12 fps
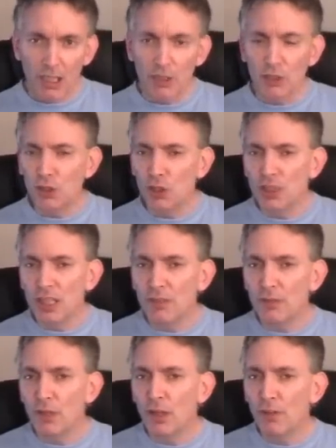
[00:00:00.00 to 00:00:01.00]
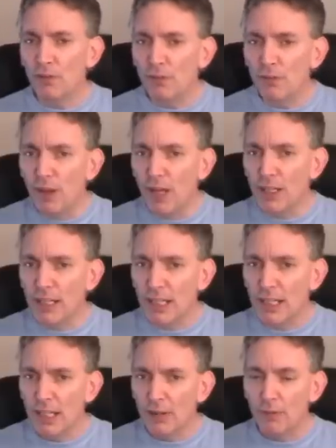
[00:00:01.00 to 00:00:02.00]
it should give you a
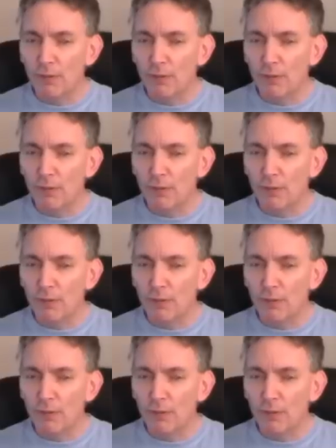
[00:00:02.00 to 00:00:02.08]
very